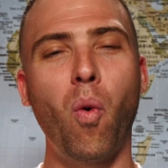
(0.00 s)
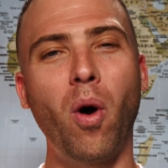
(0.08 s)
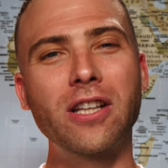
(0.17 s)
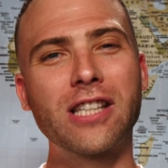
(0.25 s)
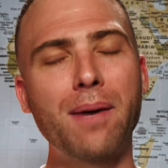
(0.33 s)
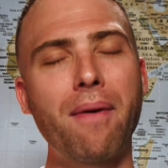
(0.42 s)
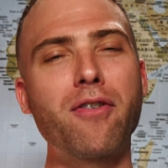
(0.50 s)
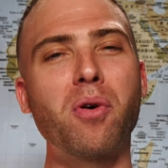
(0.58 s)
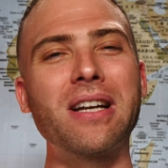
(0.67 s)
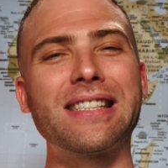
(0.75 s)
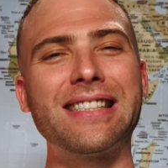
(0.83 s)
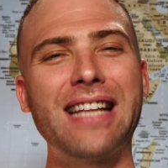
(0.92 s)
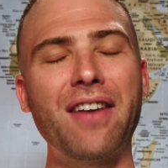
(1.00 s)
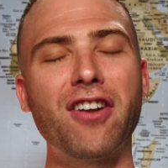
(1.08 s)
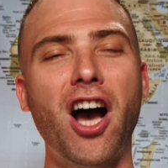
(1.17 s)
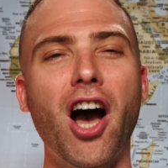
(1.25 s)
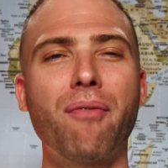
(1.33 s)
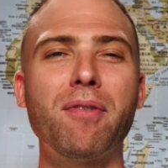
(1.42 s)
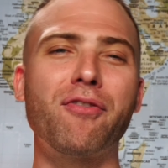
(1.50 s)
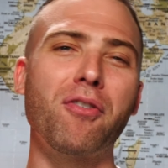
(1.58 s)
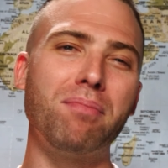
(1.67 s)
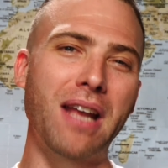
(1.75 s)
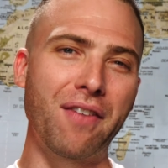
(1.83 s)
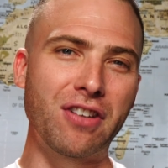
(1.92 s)
What's up everyone, this is David Hoffman
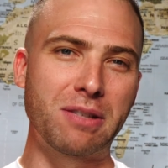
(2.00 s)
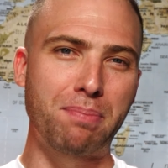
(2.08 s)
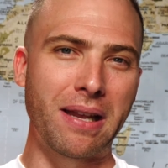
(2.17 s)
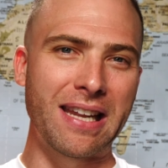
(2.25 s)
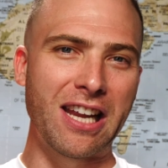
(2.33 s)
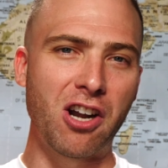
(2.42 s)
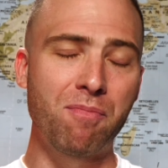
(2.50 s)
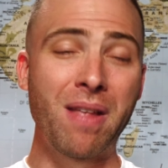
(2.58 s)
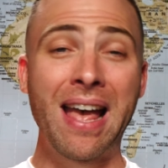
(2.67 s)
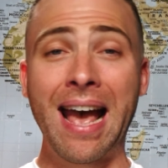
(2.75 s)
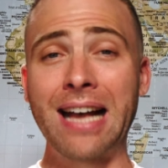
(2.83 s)
from Davidsbeenhere.